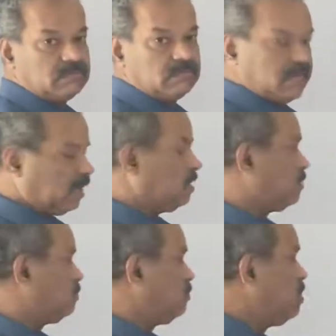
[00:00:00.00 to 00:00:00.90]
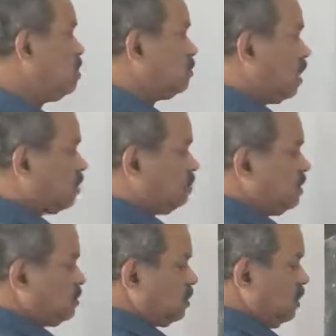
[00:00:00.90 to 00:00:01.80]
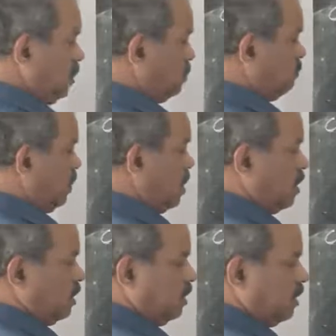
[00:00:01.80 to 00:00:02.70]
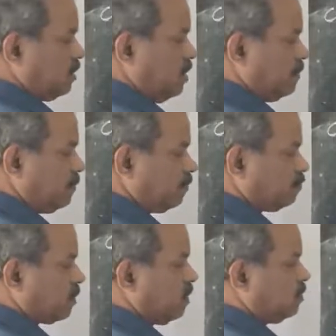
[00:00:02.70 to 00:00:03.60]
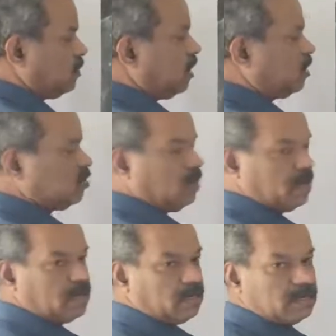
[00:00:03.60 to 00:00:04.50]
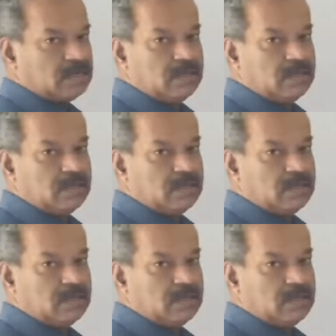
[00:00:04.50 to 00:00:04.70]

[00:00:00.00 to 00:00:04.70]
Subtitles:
negative. That means it will lie in the third quadrant.